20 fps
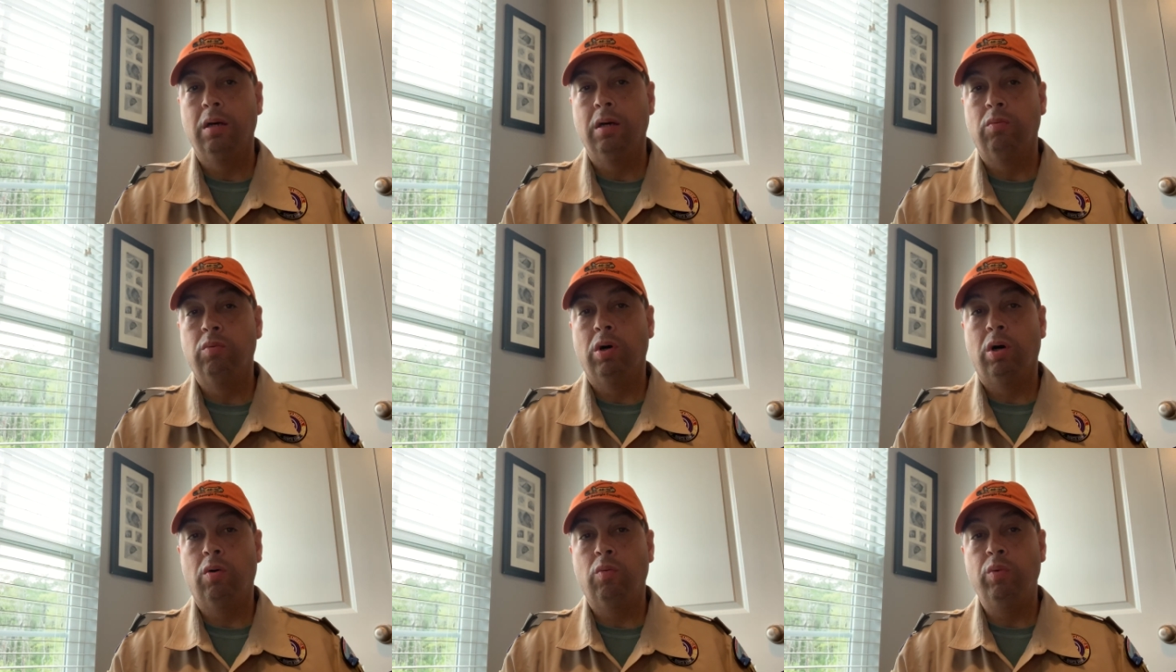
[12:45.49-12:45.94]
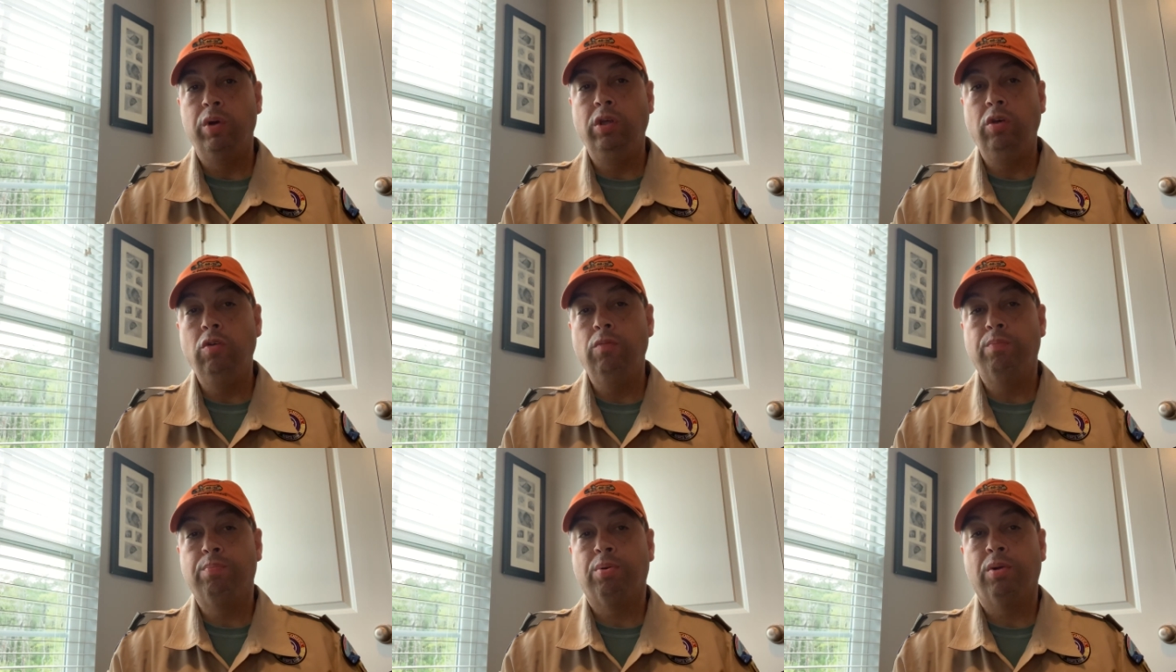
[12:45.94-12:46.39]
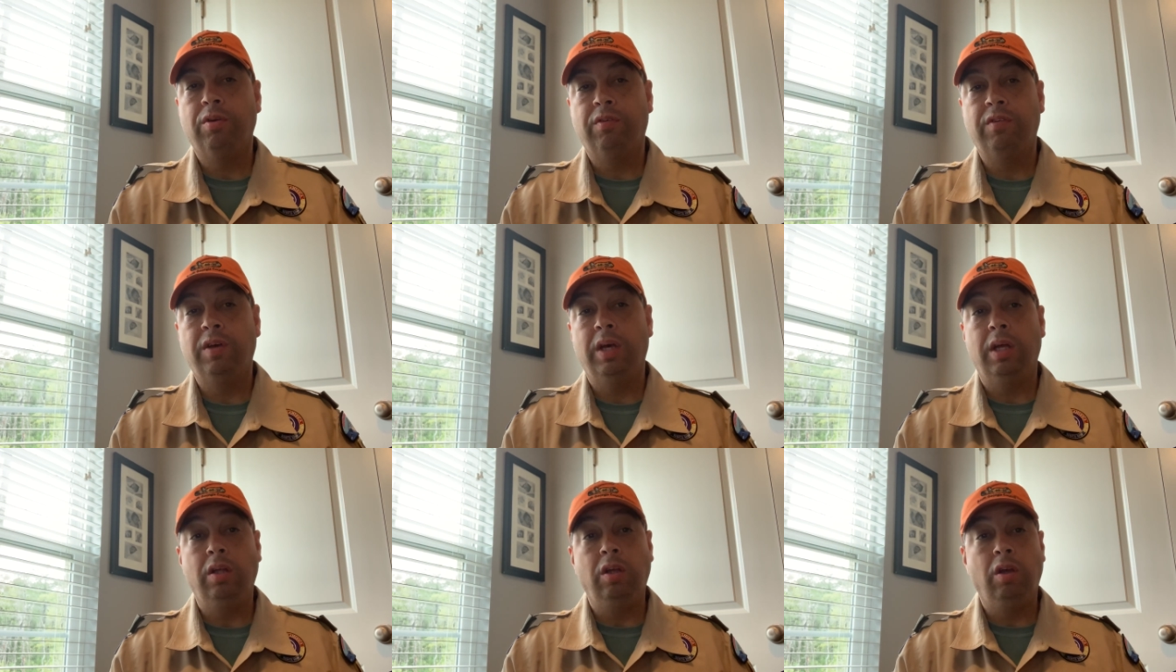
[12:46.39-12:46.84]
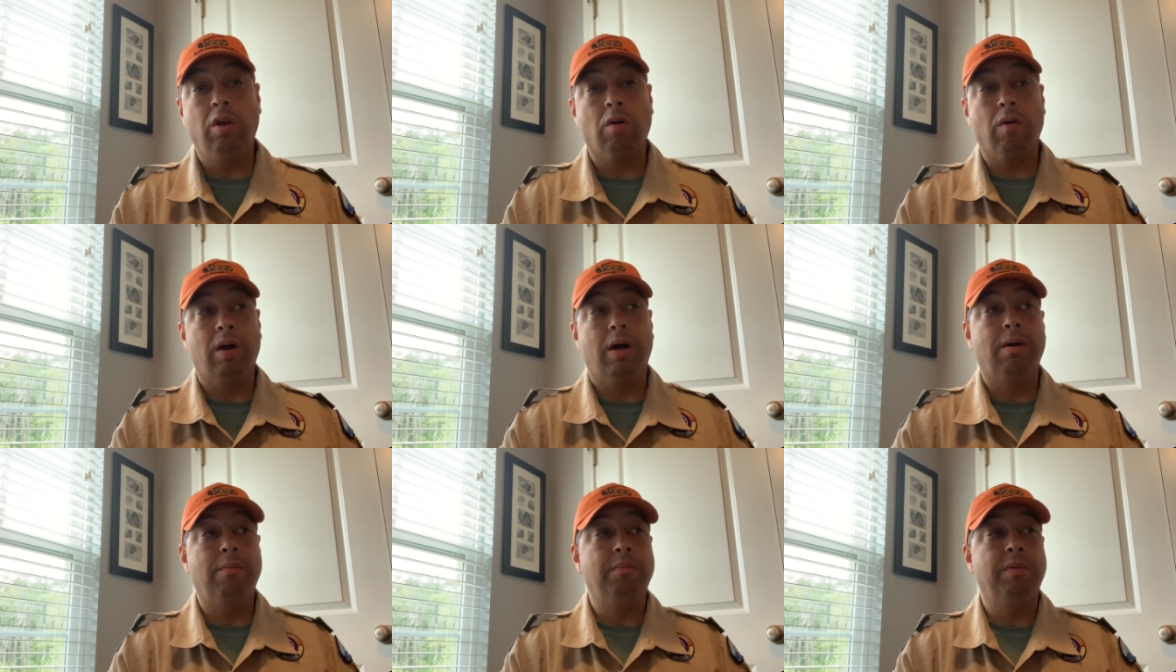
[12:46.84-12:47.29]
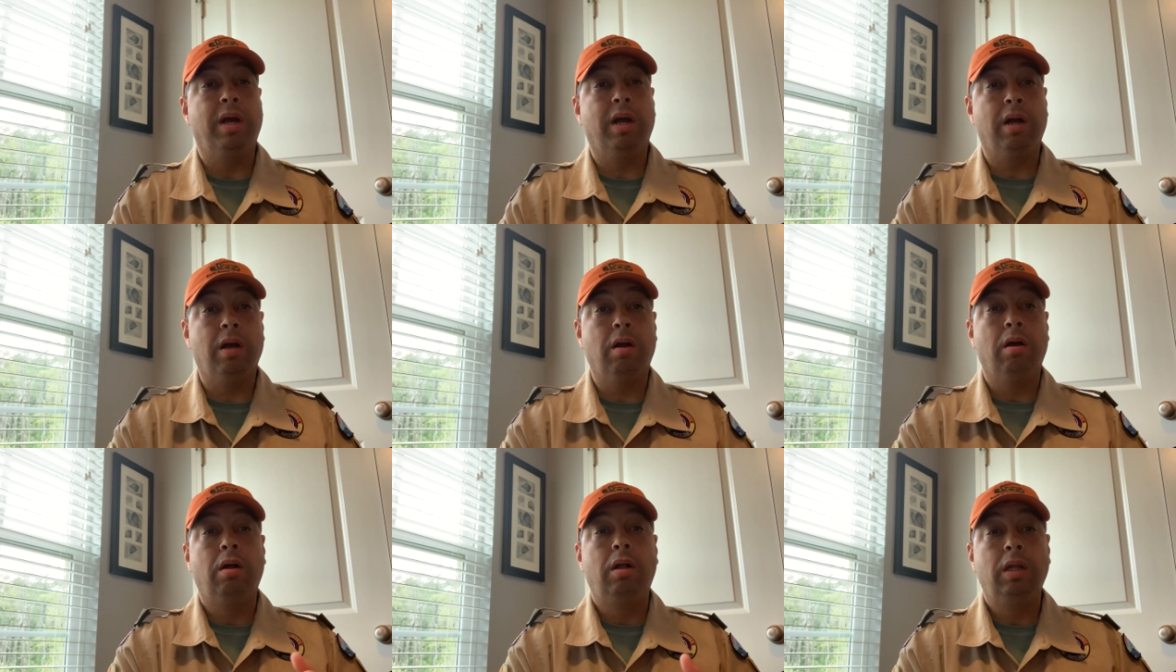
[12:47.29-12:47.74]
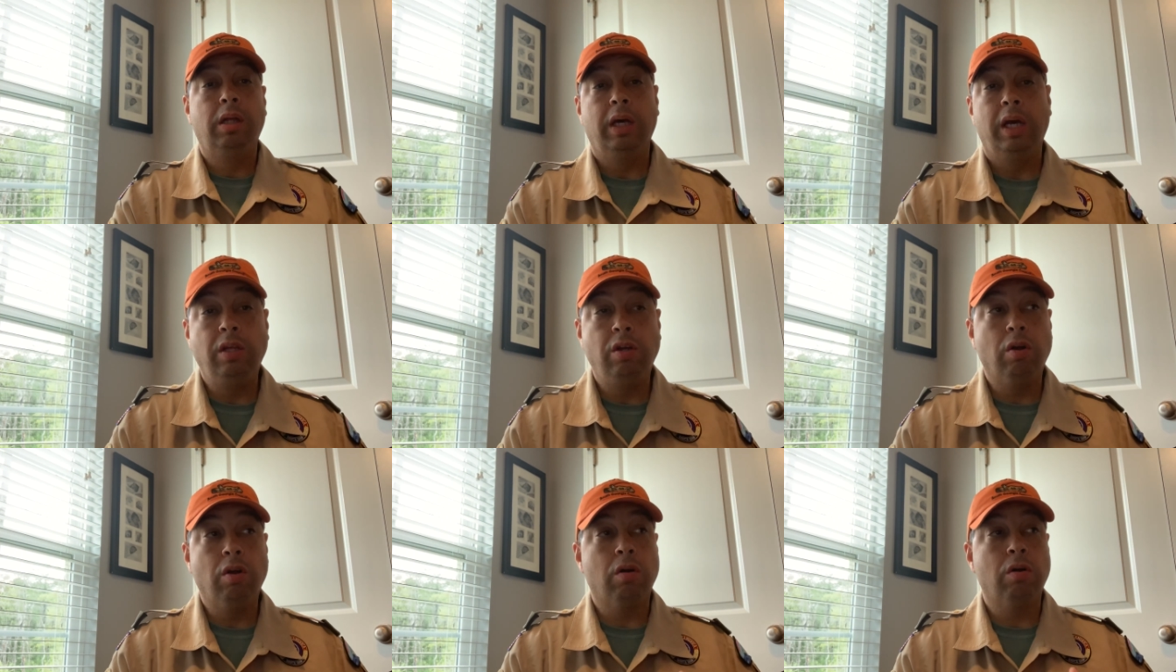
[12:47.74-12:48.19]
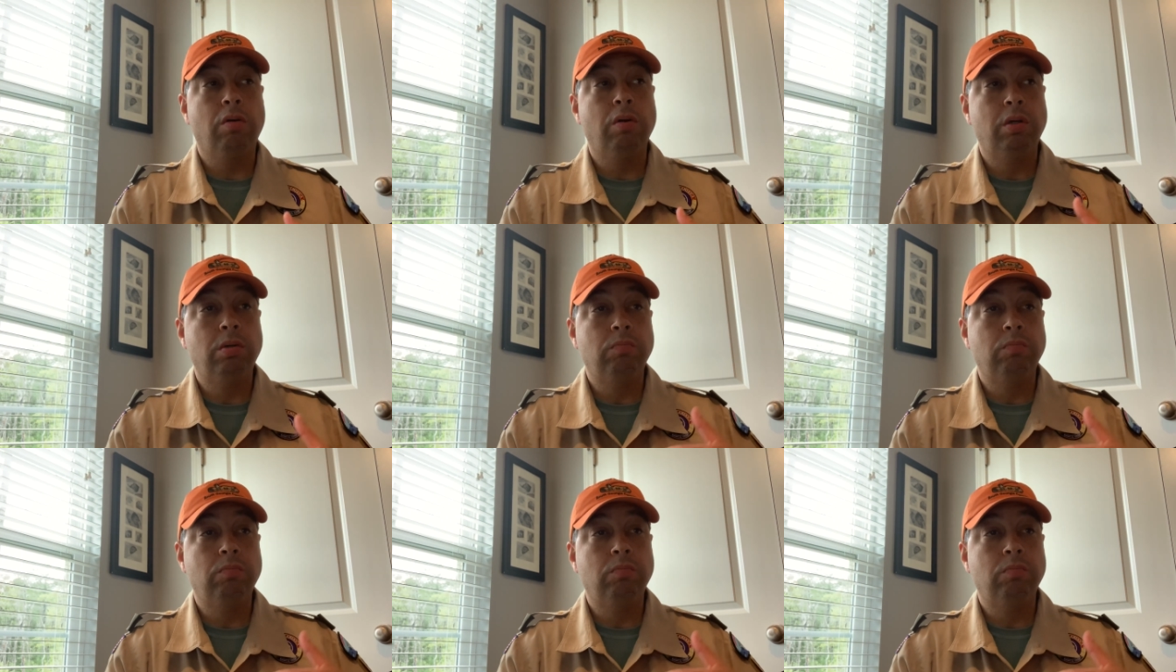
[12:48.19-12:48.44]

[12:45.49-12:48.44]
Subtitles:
Well, when you present, you're up there and you're